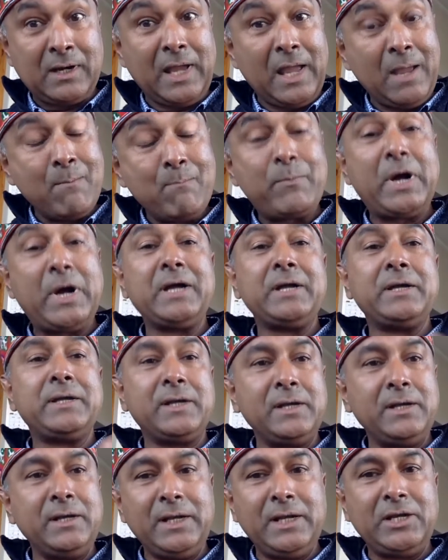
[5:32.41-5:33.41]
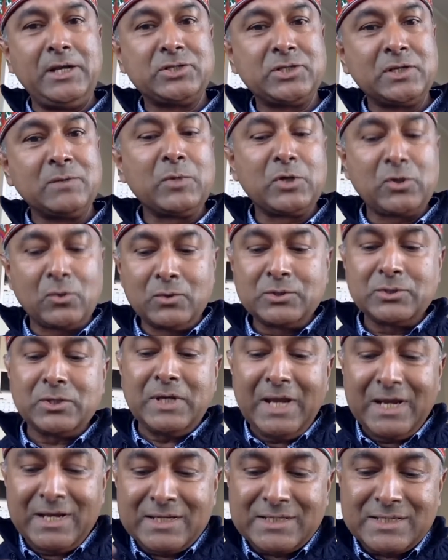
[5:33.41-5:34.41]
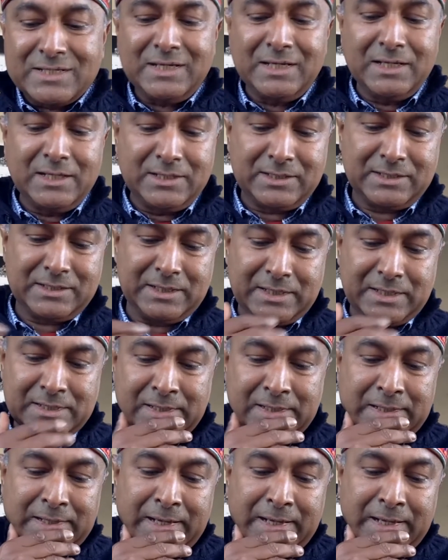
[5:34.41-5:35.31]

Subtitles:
empire and nation, but also exceeds it.